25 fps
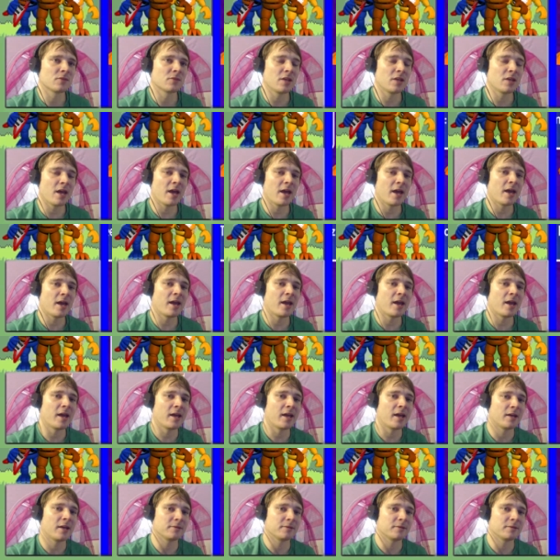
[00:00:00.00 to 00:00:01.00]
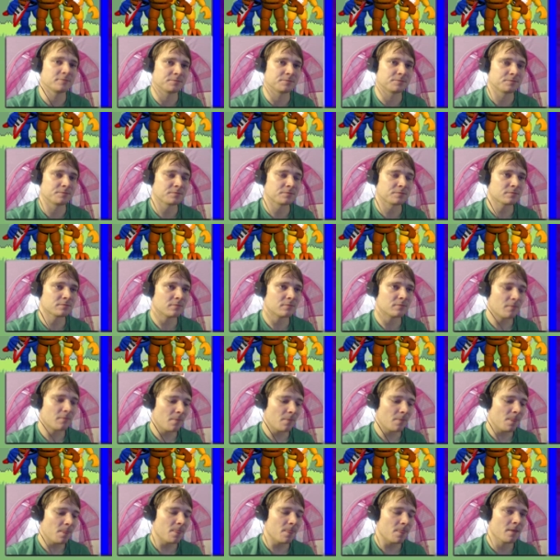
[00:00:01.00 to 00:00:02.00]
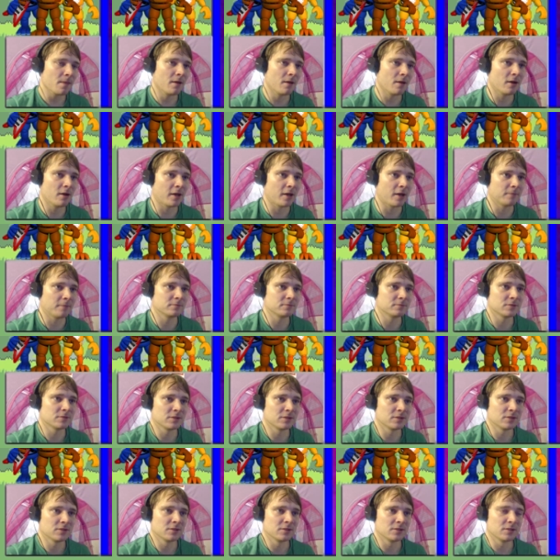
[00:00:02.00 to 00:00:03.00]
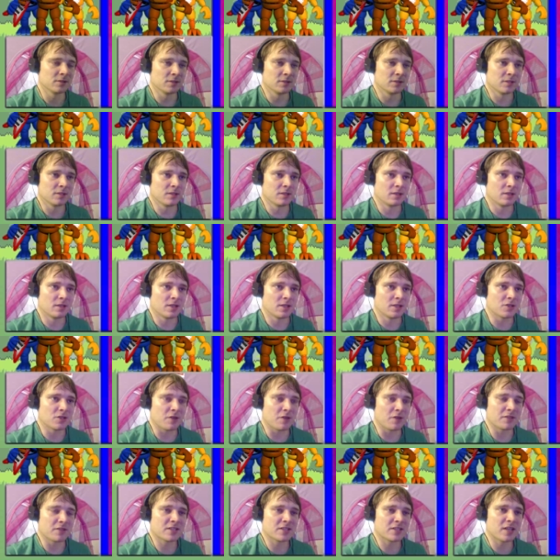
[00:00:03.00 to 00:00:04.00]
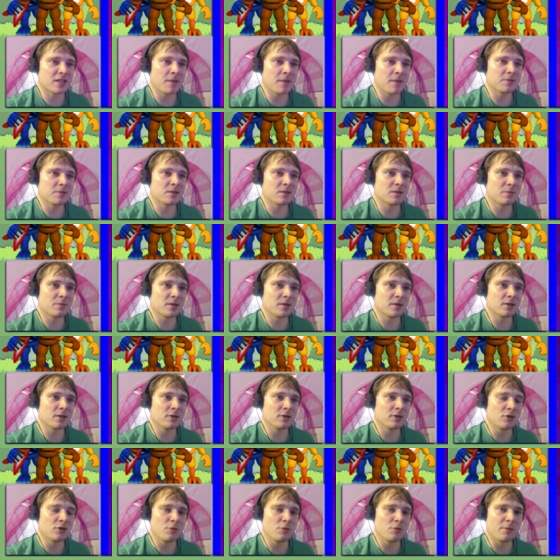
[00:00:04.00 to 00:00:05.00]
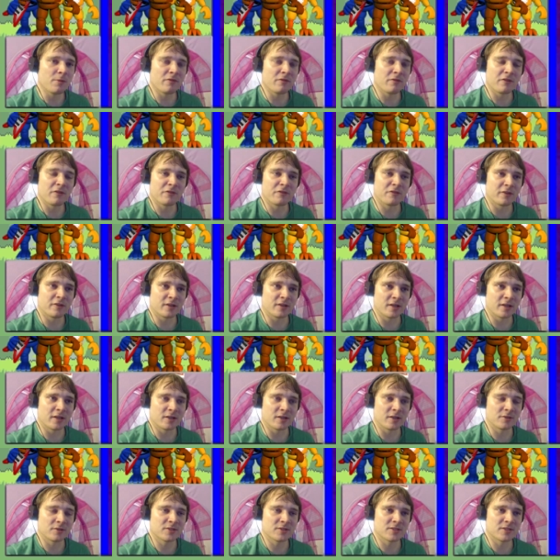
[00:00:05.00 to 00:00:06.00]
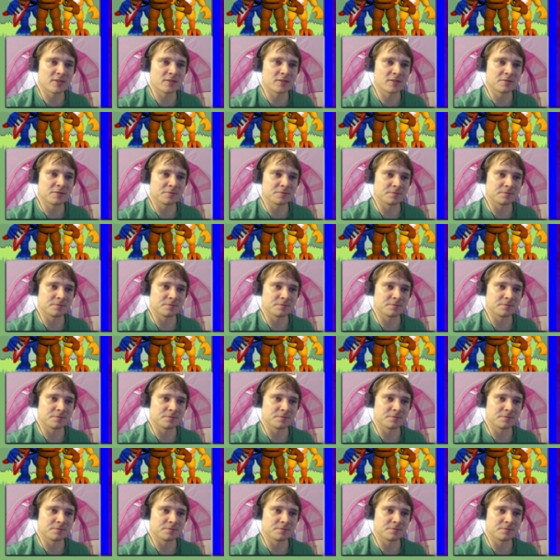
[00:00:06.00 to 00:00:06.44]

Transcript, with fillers: Yay! Okay. So I've escaped the big loop of the funhouse.